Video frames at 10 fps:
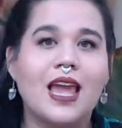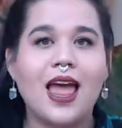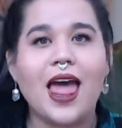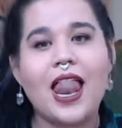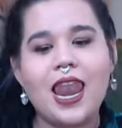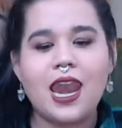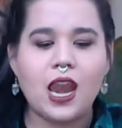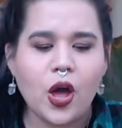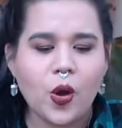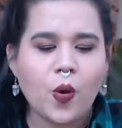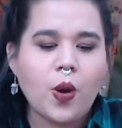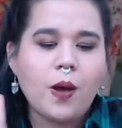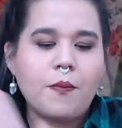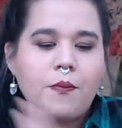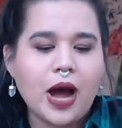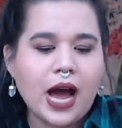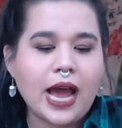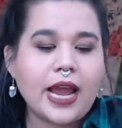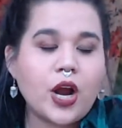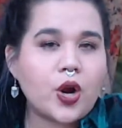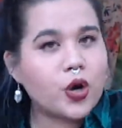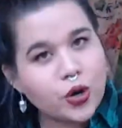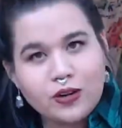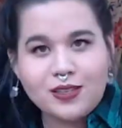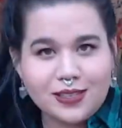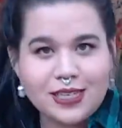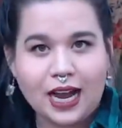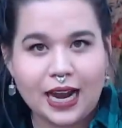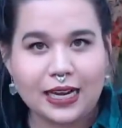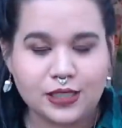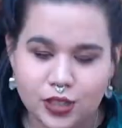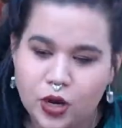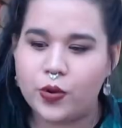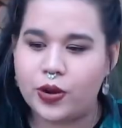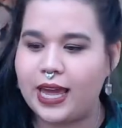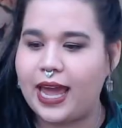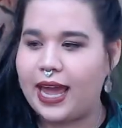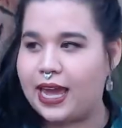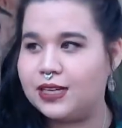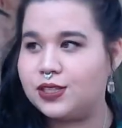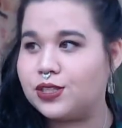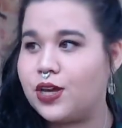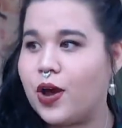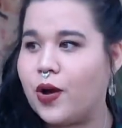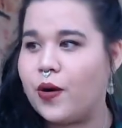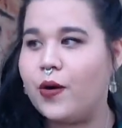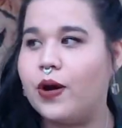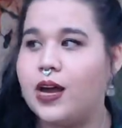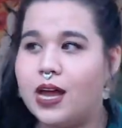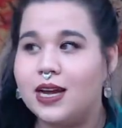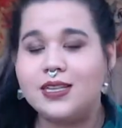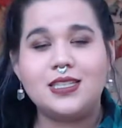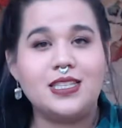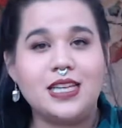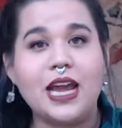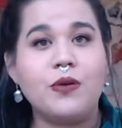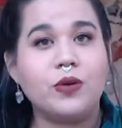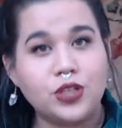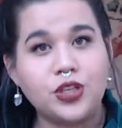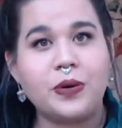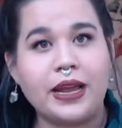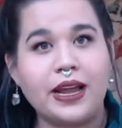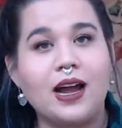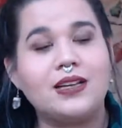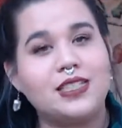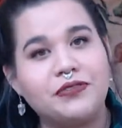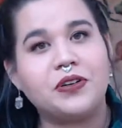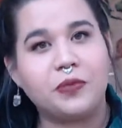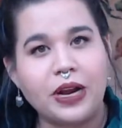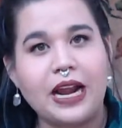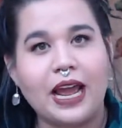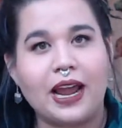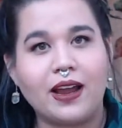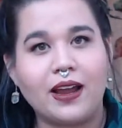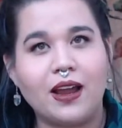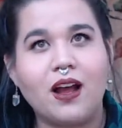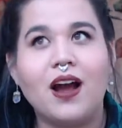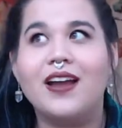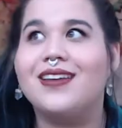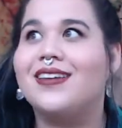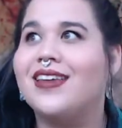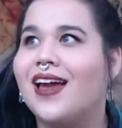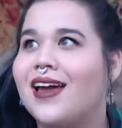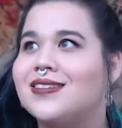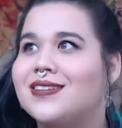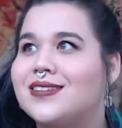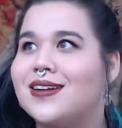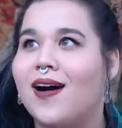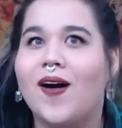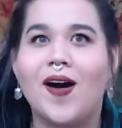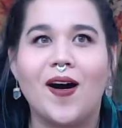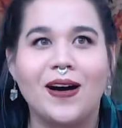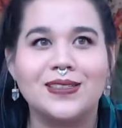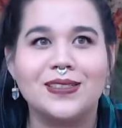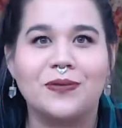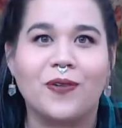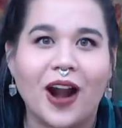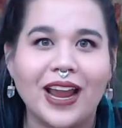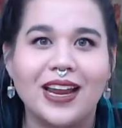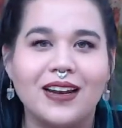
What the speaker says: Hello, my earth signs. Okay, so today we're doing a different reading. Yes, awesome, right?